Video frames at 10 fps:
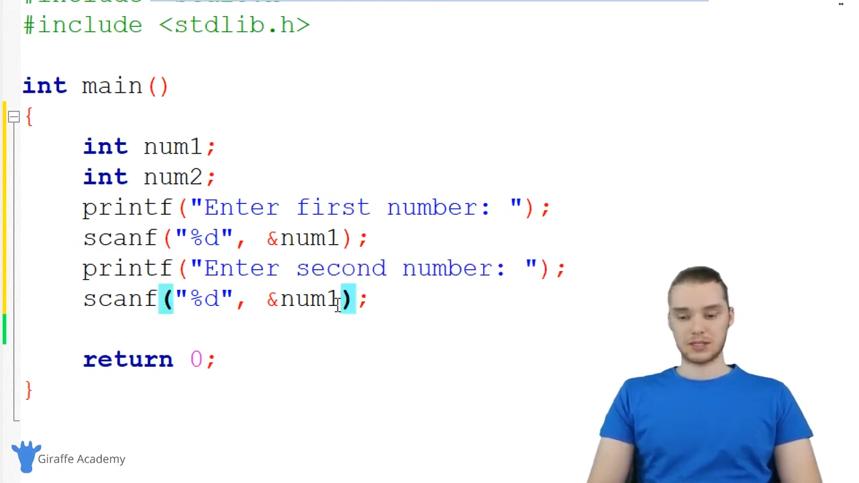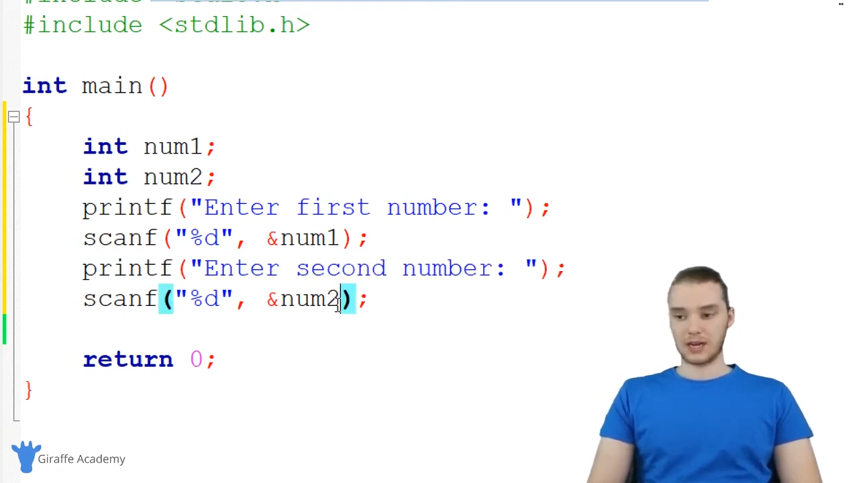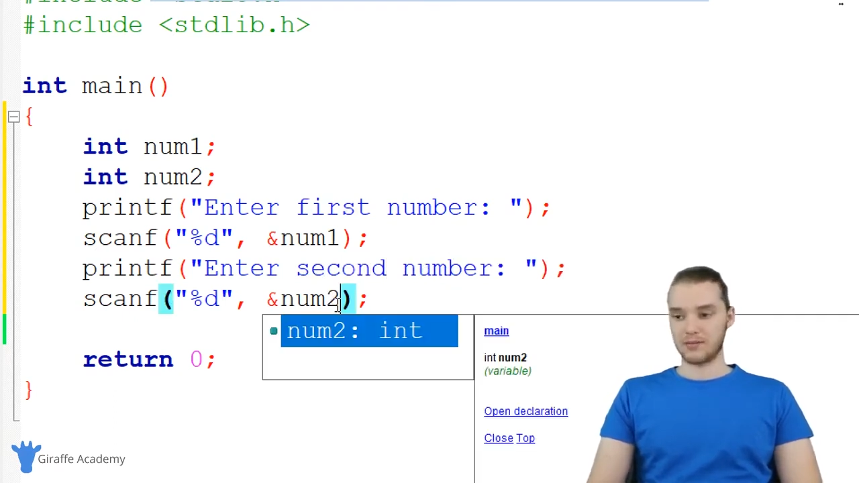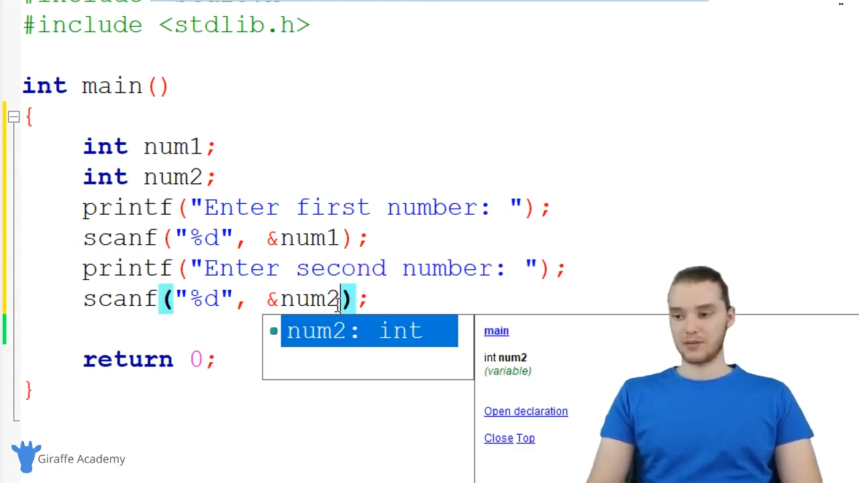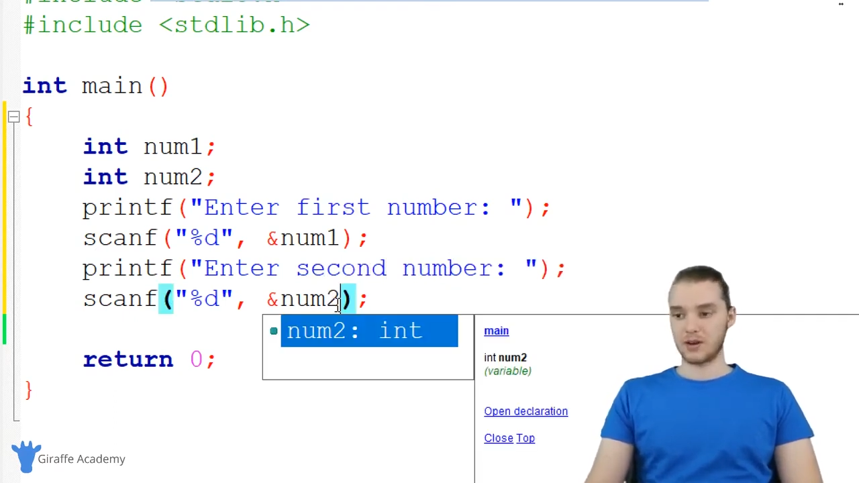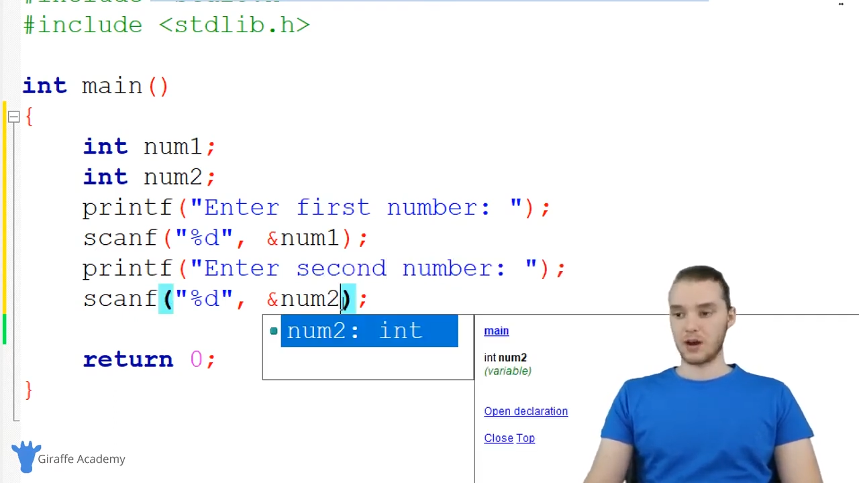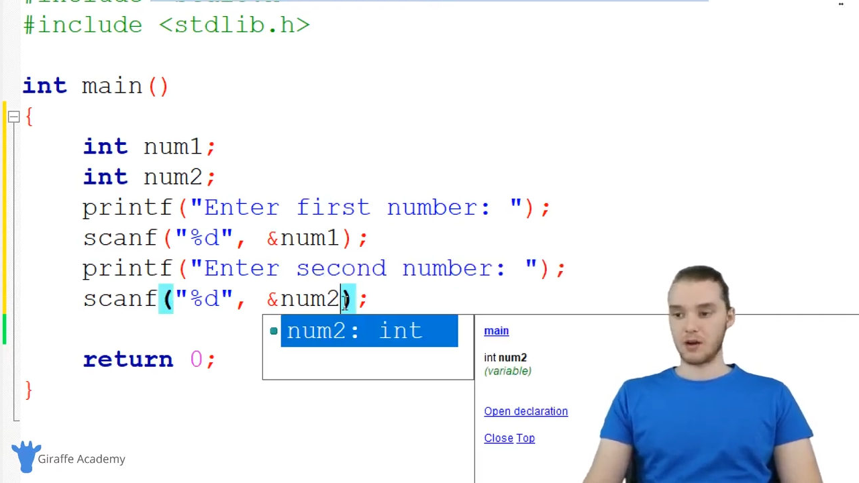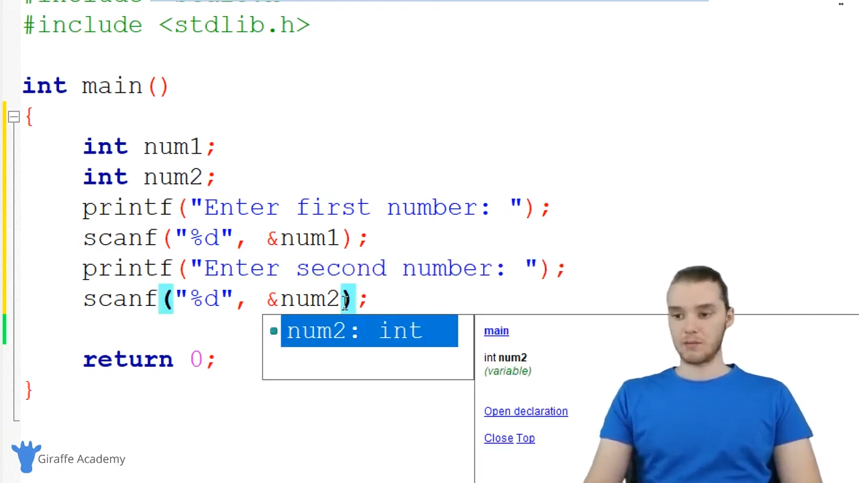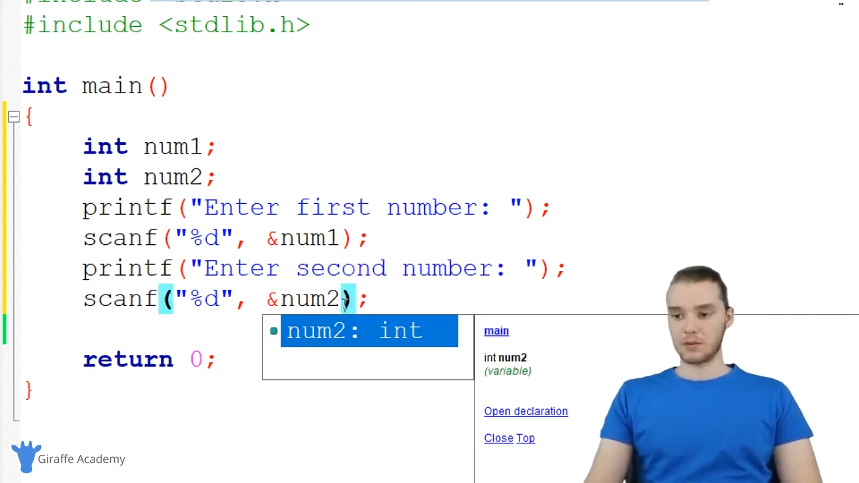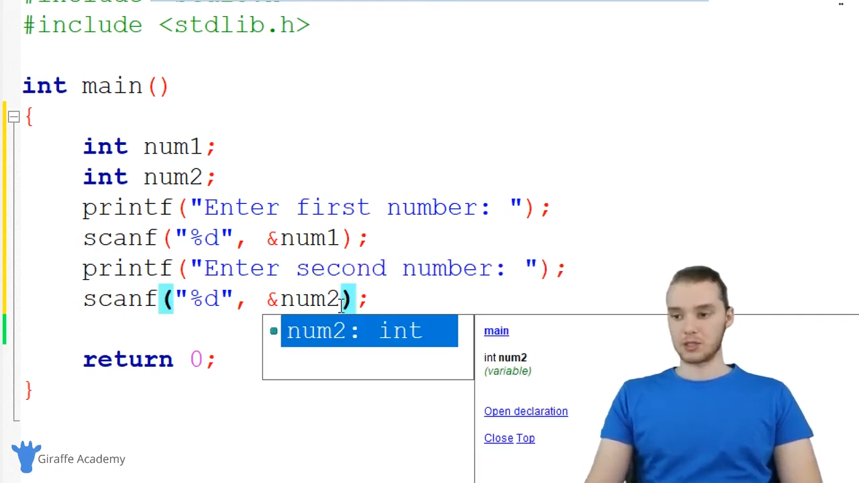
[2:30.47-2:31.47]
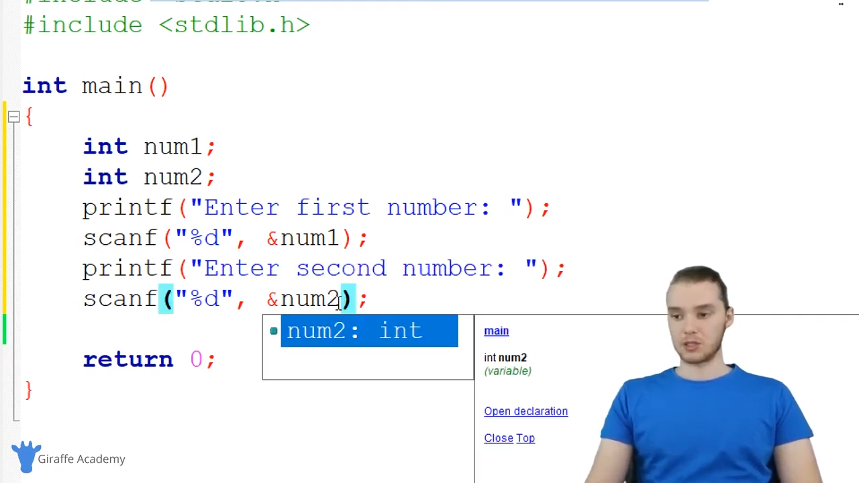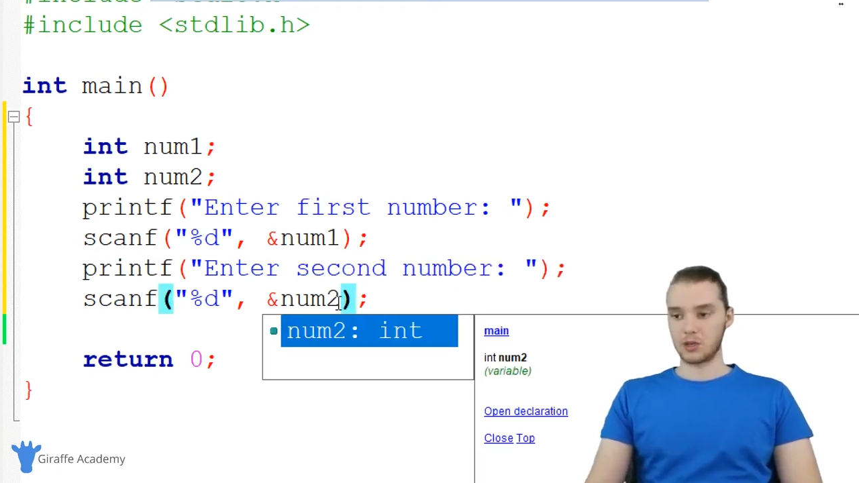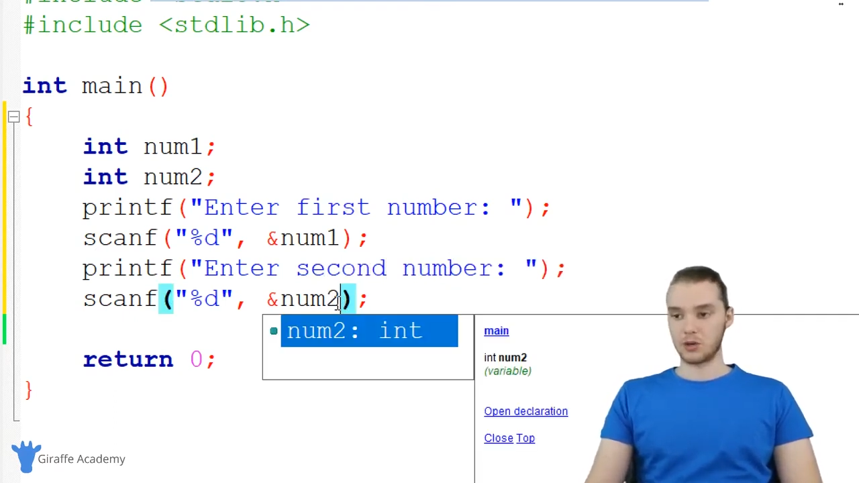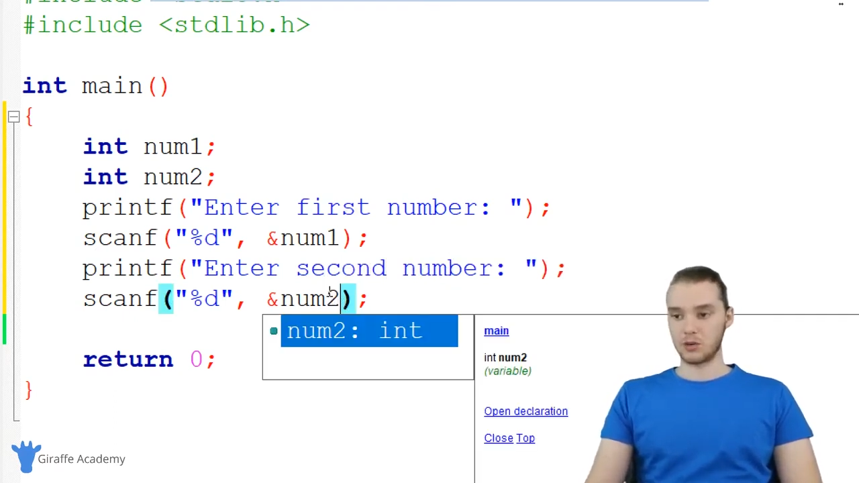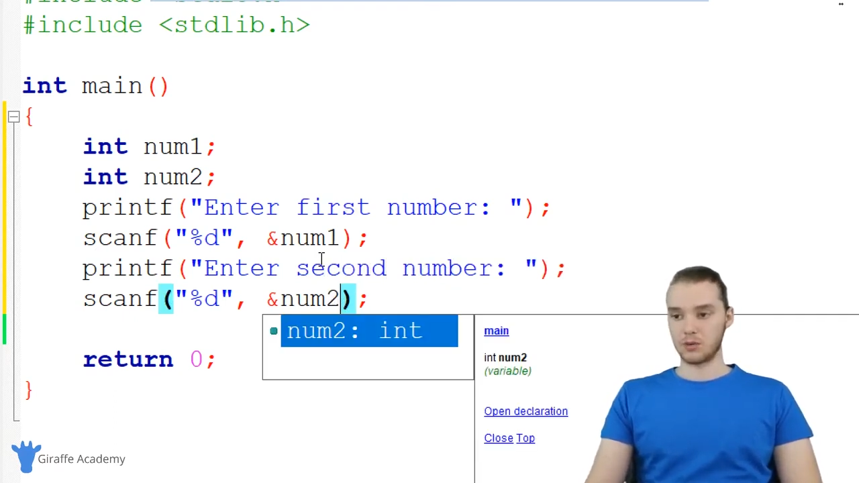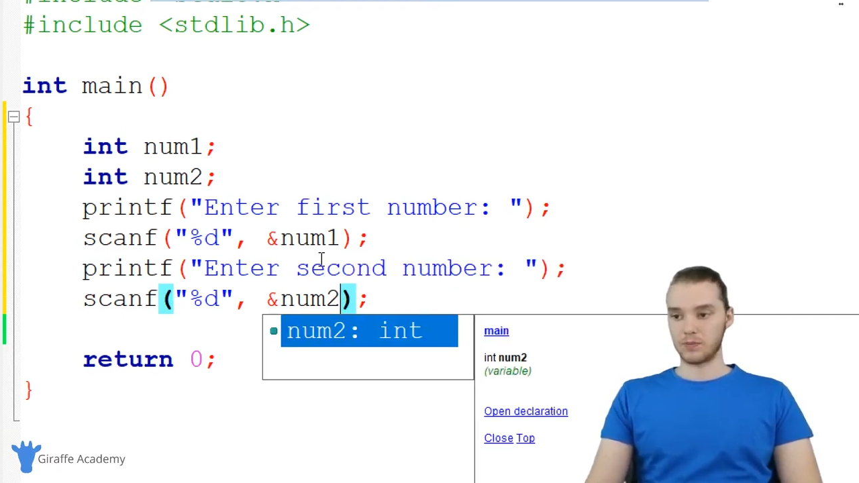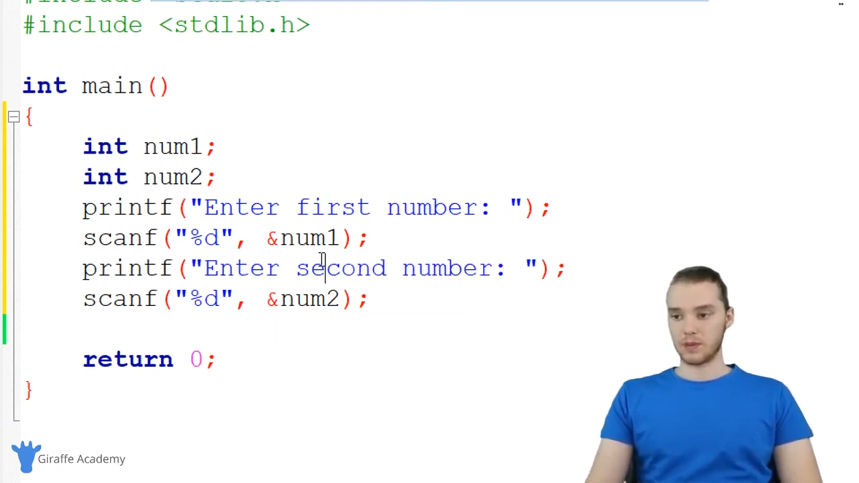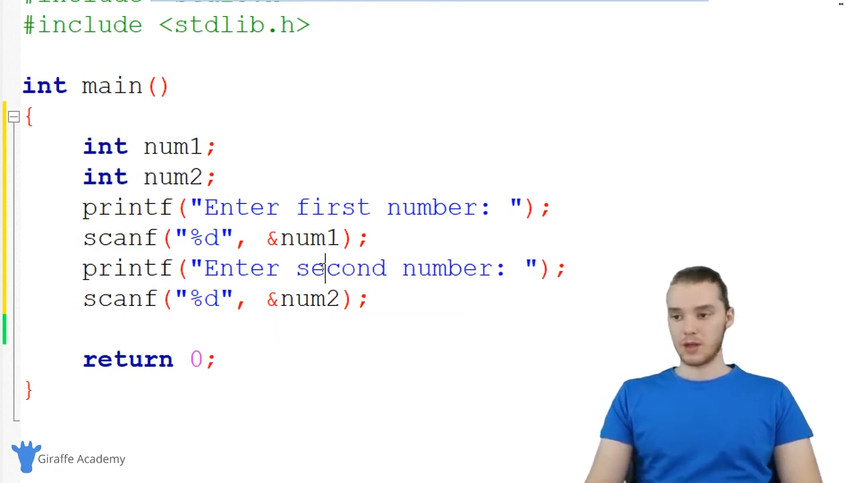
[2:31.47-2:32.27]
inside of num2.